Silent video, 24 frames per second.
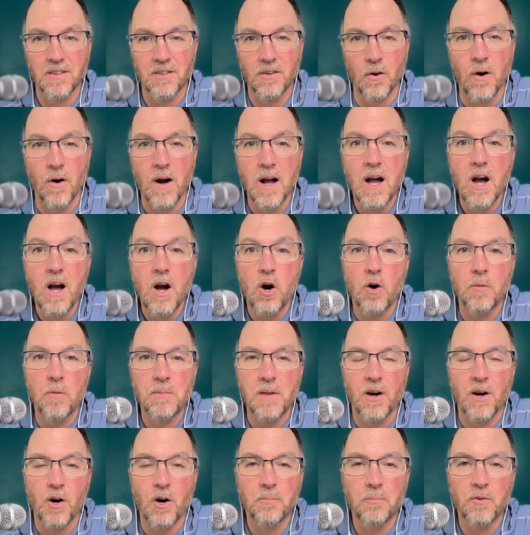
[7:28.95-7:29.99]
So hope
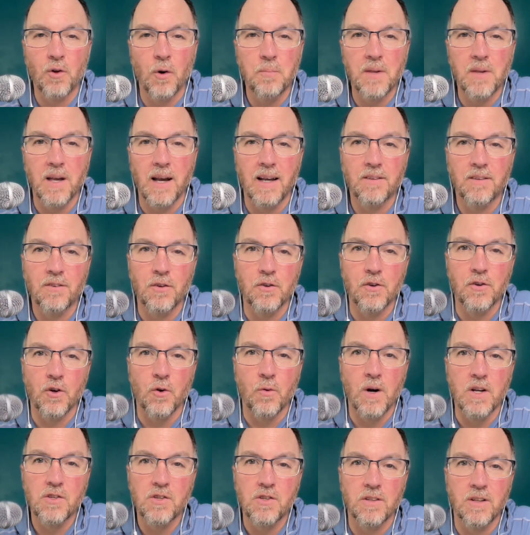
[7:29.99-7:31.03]
that helps. Hope that answered your
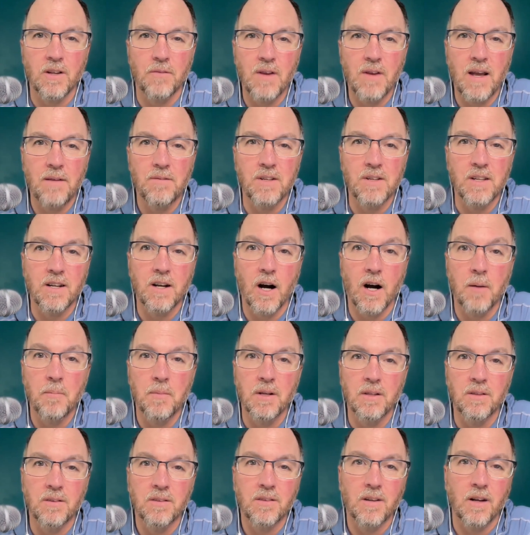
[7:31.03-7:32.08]
question. If you have any
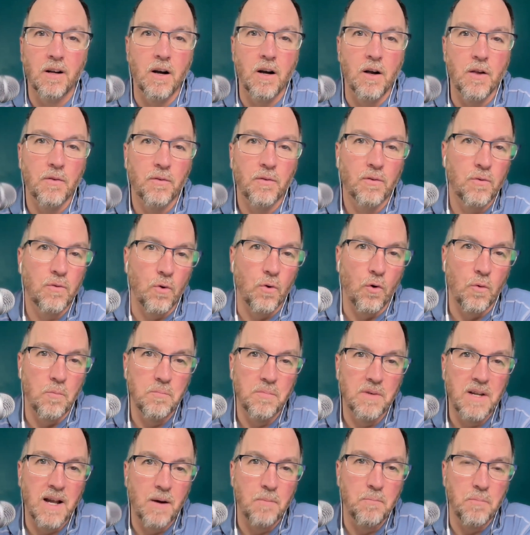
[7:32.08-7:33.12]
comments, uh, throw them
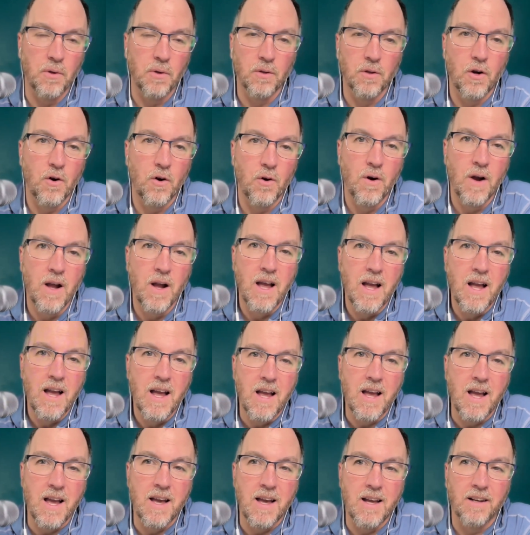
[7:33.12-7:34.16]
down below,
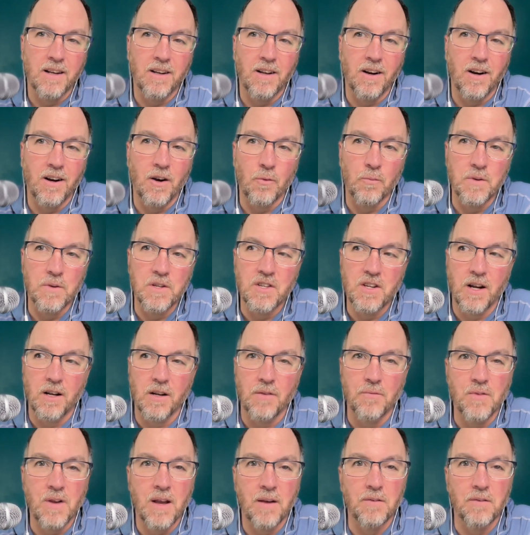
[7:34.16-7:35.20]
and uh, reach out
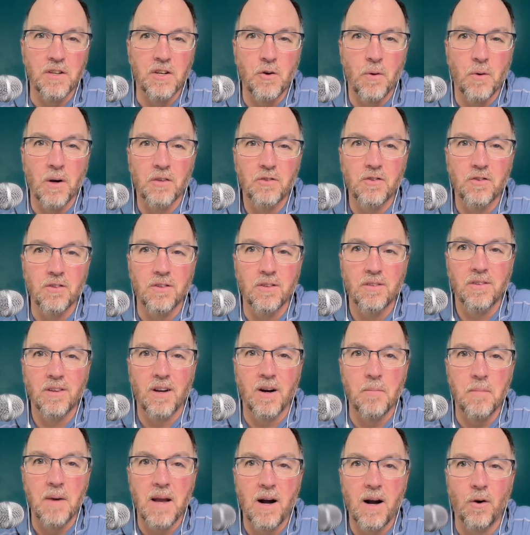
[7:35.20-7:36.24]
if you have any questions.
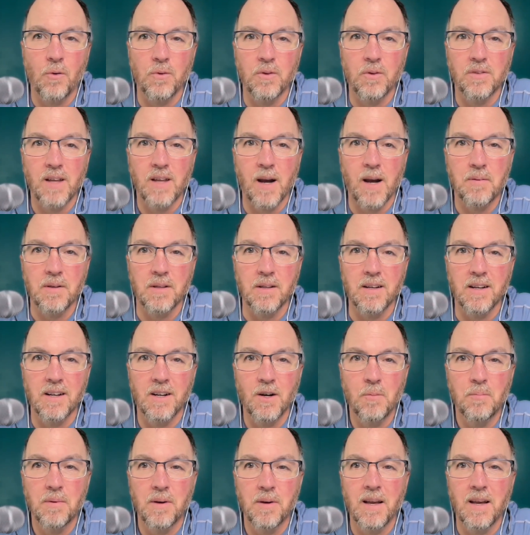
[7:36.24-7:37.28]
I'm always happy to help.